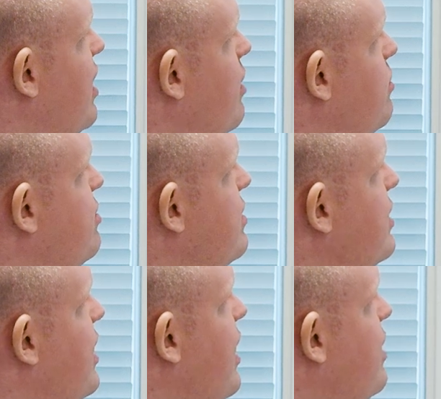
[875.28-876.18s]
out in the
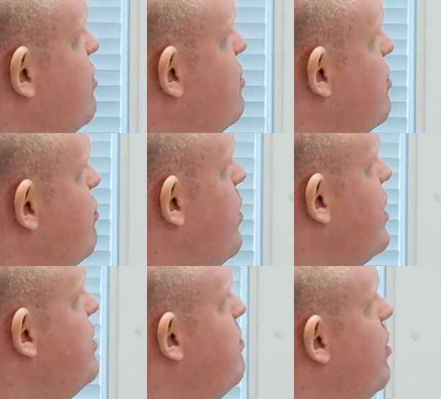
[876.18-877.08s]
case of
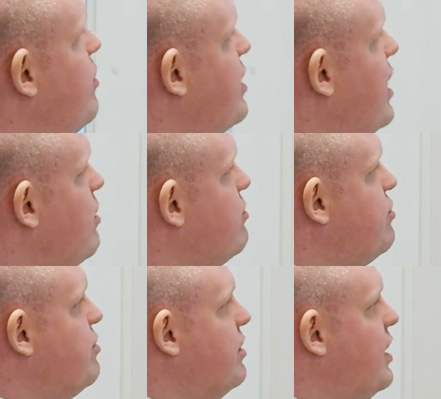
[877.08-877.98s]
Wigan Borough
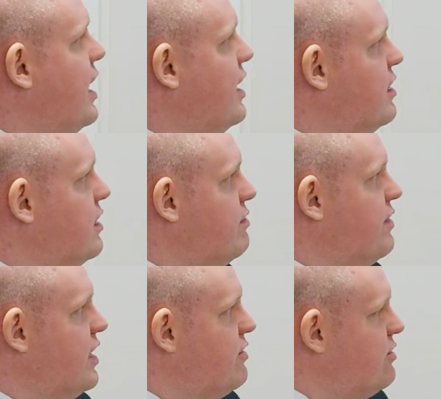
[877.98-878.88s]
Council and
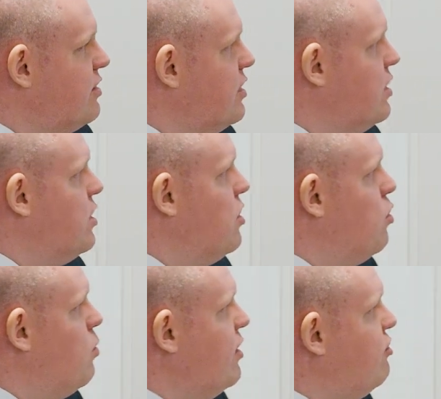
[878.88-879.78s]
Lovett,
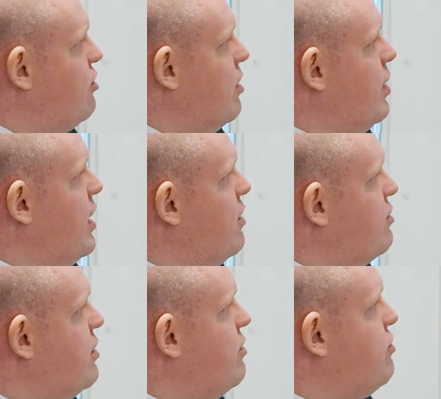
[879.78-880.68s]
which
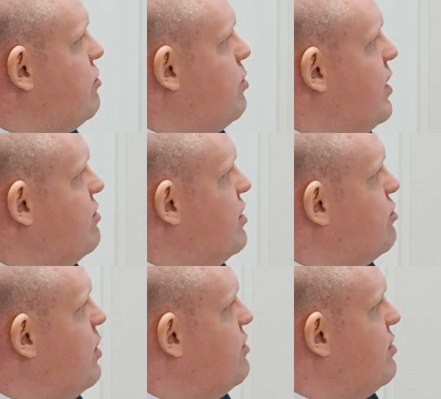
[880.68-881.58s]
appears at
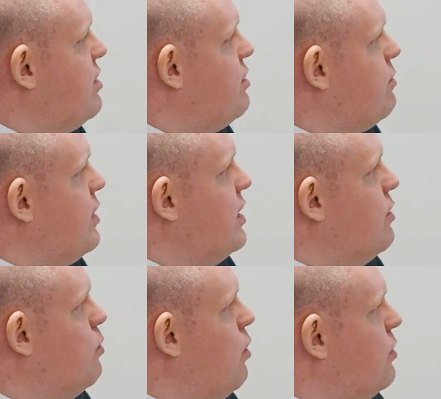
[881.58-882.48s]
2023
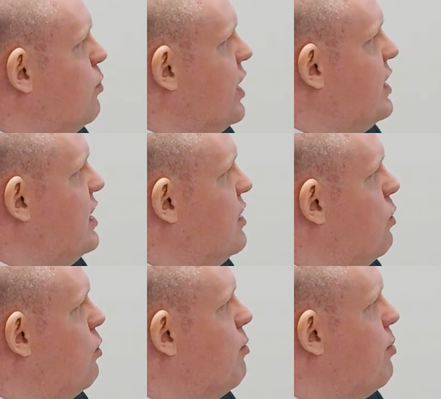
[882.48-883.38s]
One Weekly
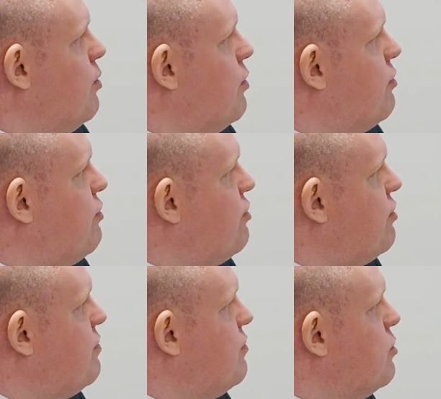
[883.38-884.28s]
Law
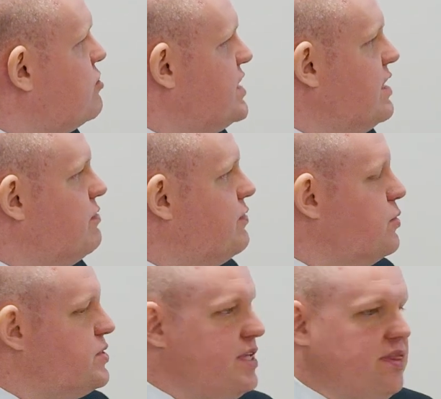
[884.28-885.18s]
Reports
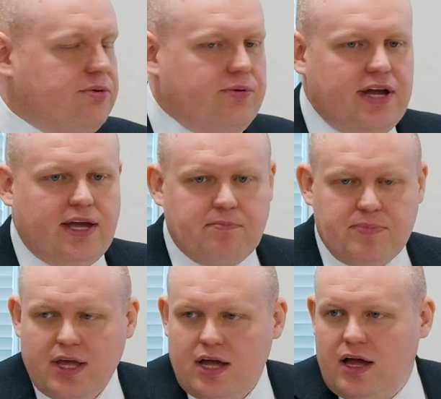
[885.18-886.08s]
1443.
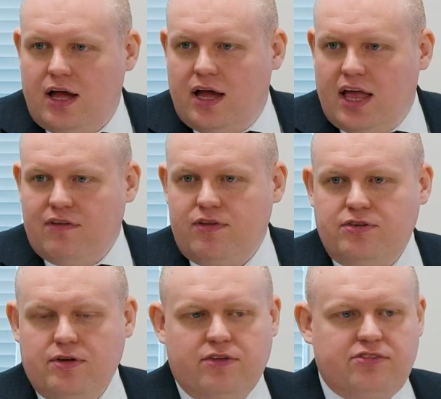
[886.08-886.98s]
If you
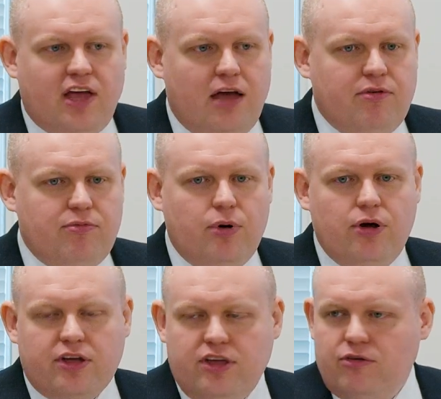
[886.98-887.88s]
do this type of
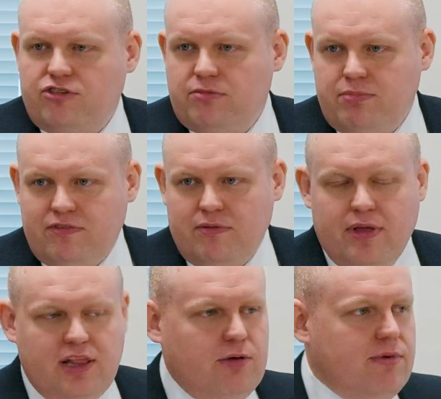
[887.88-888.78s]
work, you should be
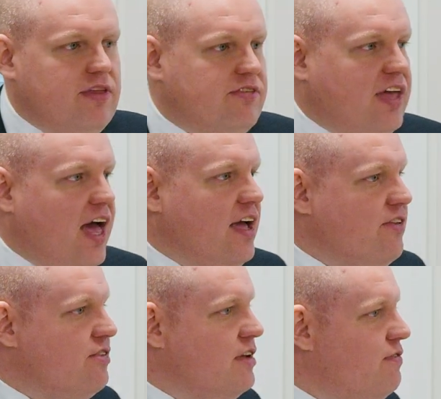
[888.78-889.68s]
familiar with this case, and